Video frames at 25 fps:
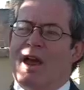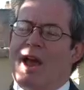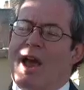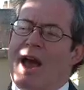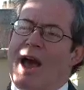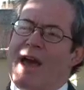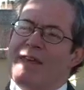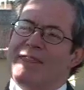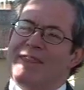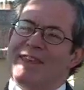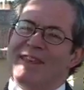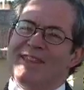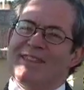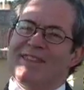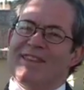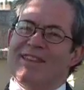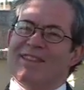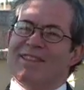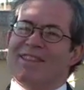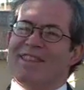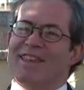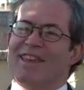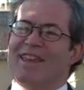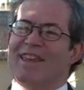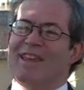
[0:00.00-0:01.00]
I think
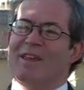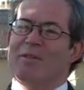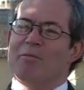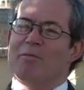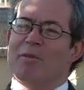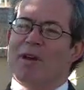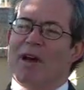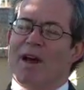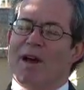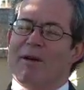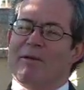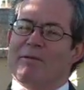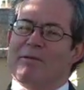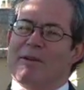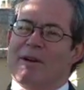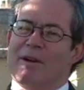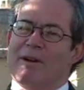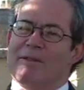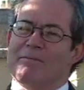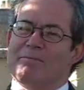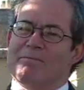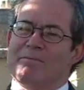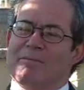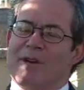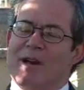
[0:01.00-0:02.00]
that
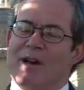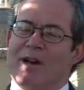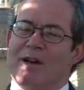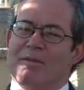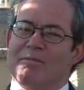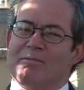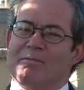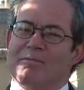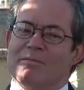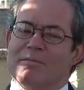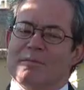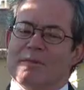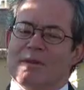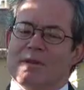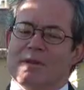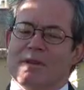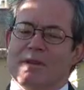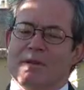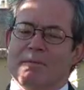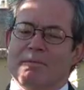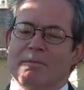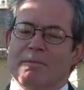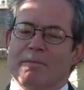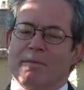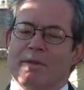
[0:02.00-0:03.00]
uh,
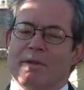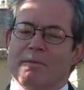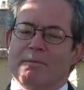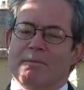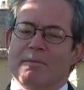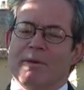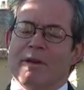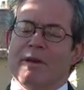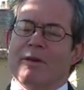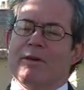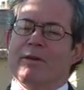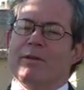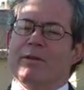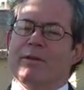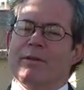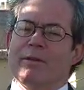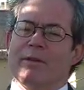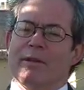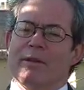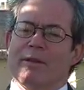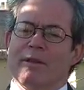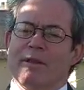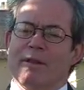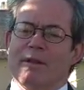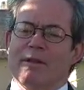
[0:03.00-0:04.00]
the bill,
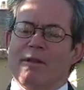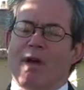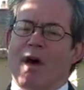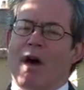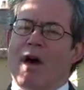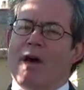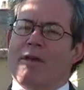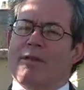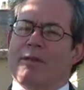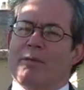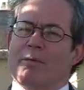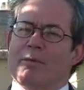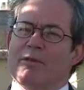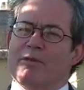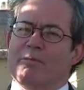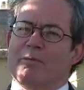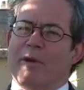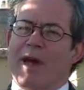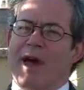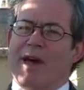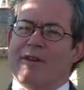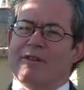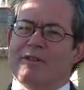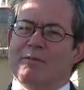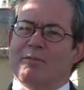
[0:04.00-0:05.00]
the law that was
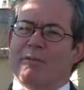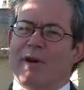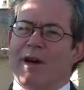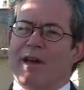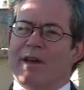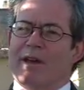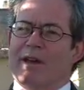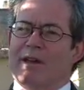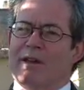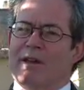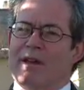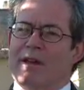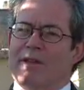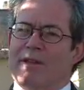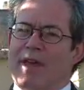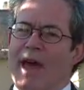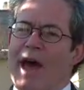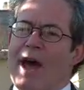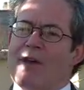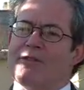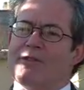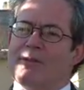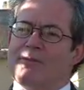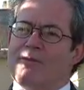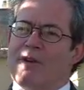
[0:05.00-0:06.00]
passed by the
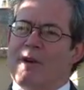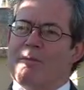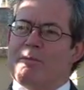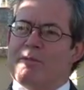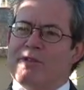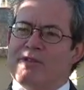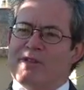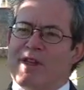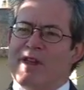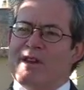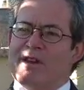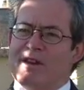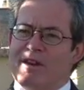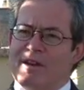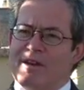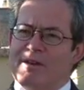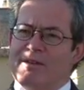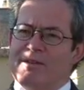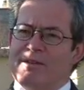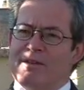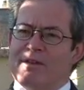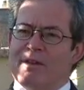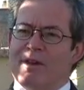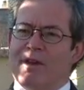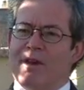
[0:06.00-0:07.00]
House of
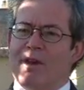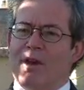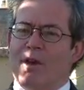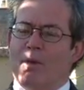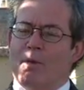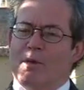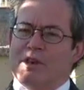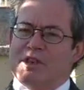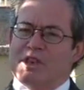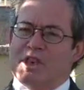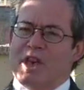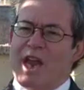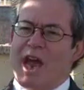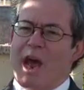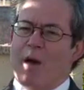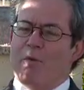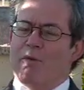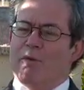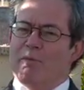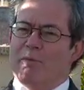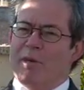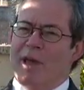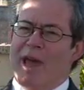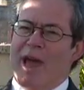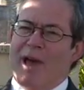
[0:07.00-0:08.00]
Representatives, which now
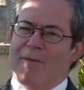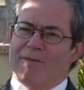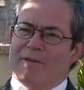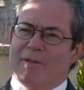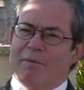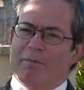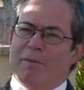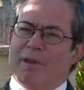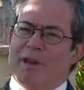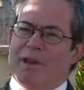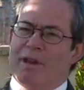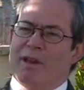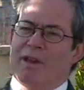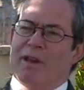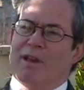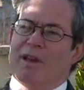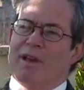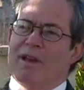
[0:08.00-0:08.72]
will have to be